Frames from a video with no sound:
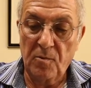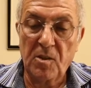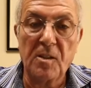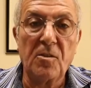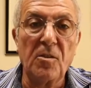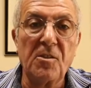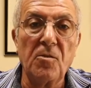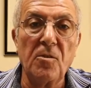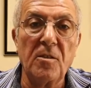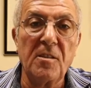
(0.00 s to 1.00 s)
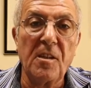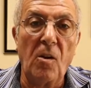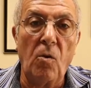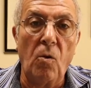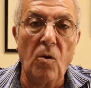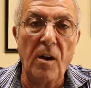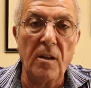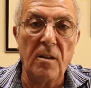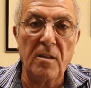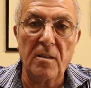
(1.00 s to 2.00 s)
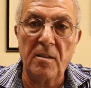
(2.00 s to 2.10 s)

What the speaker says: Testosterone is an oil